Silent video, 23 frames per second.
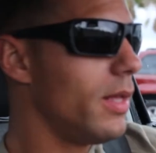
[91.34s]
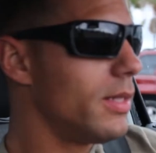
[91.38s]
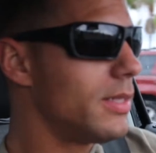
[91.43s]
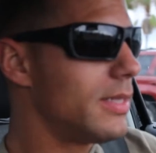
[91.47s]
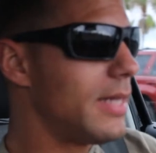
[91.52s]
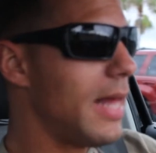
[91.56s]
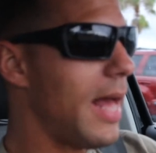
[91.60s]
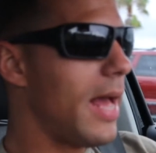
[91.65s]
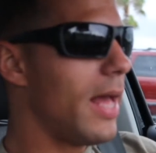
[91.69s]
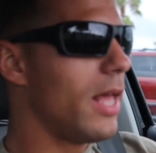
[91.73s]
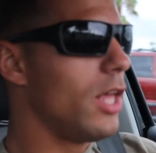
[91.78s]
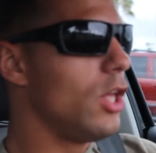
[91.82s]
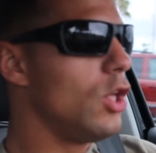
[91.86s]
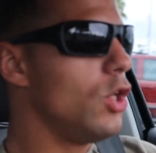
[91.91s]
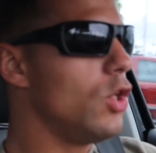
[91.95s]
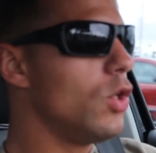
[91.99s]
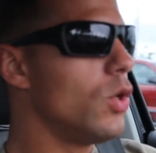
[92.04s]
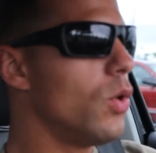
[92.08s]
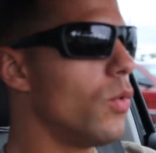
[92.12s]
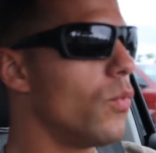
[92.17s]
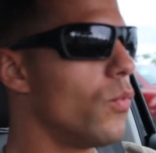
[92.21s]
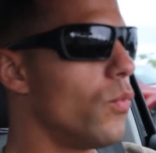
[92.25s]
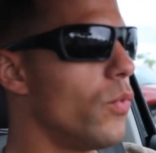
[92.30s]
is that
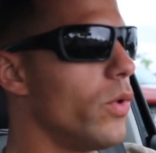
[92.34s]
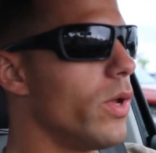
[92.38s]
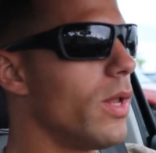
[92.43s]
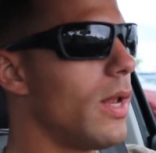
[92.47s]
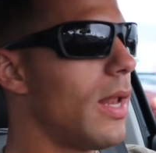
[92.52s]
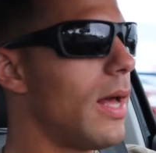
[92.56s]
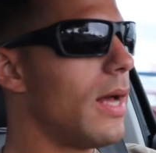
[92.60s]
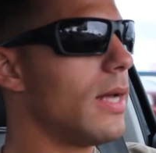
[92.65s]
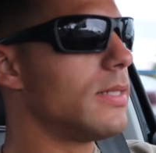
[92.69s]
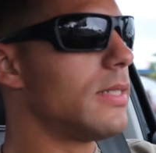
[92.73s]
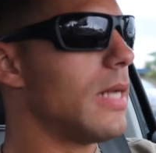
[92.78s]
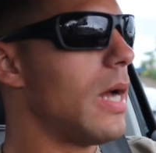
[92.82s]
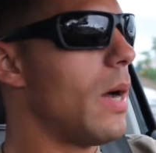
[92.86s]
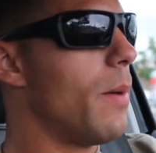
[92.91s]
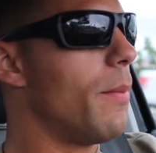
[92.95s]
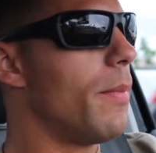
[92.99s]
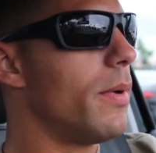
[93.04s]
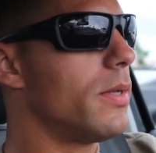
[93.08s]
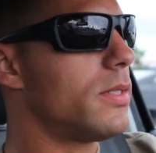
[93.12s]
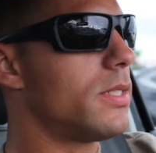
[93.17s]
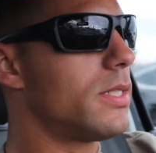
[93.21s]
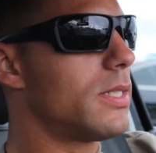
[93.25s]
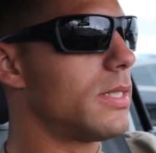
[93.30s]
you don't realize how
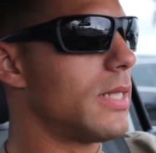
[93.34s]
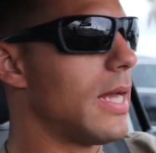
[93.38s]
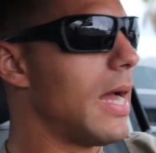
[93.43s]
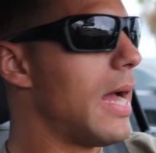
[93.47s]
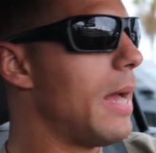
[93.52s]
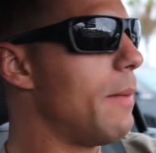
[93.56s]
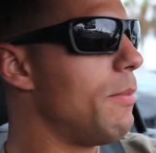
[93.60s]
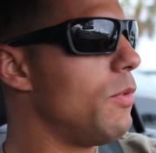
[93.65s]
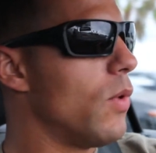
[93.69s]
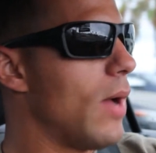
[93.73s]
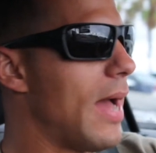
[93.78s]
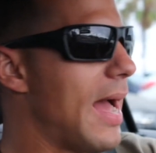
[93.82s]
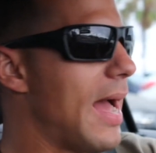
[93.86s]
much time you